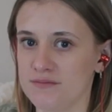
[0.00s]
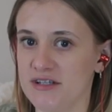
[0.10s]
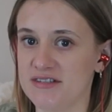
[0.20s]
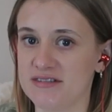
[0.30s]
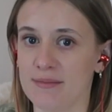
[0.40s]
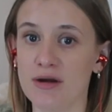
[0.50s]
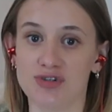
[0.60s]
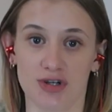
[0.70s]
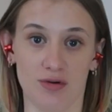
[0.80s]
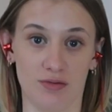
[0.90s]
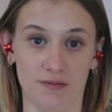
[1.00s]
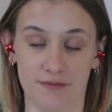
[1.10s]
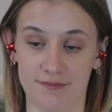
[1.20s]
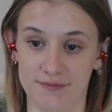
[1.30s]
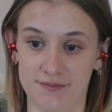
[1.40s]
This is emotional.
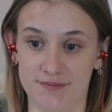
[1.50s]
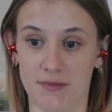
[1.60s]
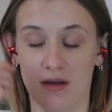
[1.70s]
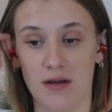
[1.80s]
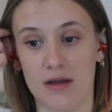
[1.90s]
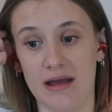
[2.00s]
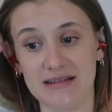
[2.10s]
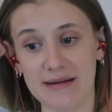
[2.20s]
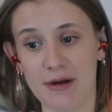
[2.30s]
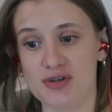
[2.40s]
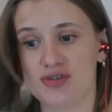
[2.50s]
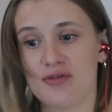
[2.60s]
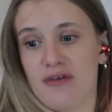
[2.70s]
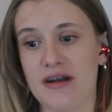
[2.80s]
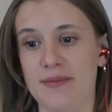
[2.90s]
Is it
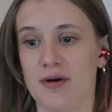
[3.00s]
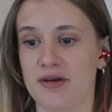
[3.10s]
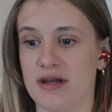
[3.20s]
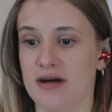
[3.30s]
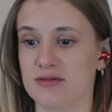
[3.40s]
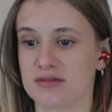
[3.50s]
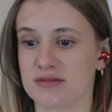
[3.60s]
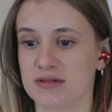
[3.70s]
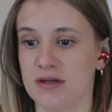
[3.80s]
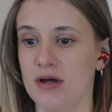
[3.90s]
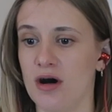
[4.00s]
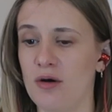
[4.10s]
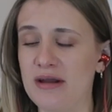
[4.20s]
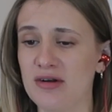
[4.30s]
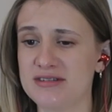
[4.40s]
emotional for anybody else?
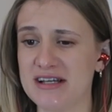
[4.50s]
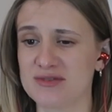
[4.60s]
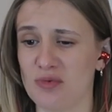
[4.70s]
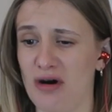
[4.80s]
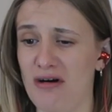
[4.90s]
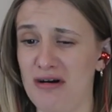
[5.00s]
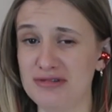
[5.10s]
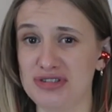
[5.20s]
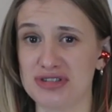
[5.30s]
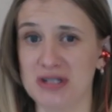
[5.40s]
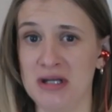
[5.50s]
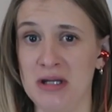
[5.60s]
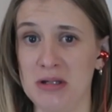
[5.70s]
Oh, he looked at his watch.